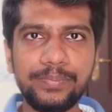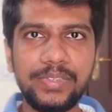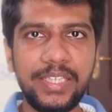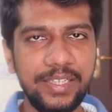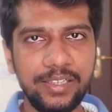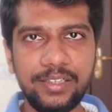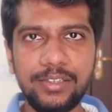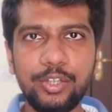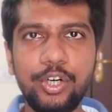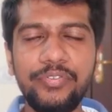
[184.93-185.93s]
think
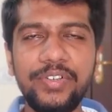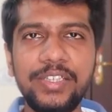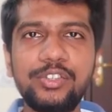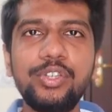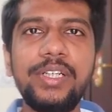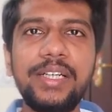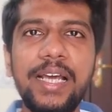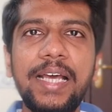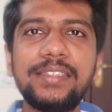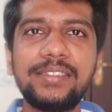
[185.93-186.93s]
of
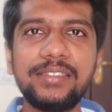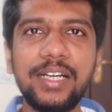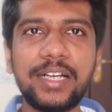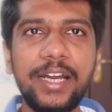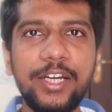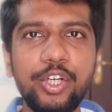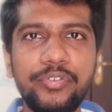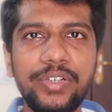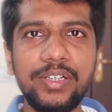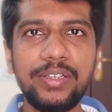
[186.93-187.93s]
insulin as a kind
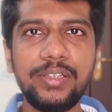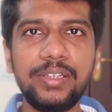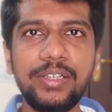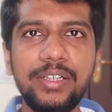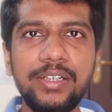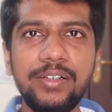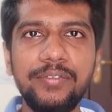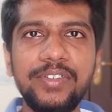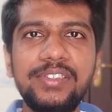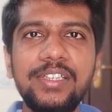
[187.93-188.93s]
of a
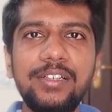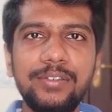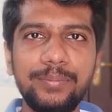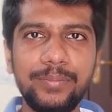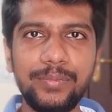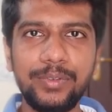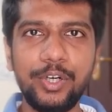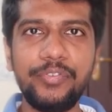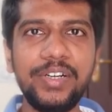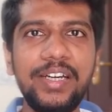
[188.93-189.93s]
whistle
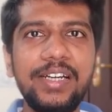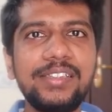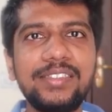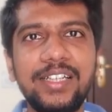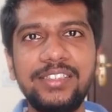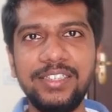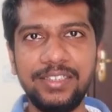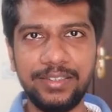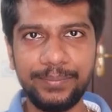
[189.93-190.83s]
of a drill sergeant.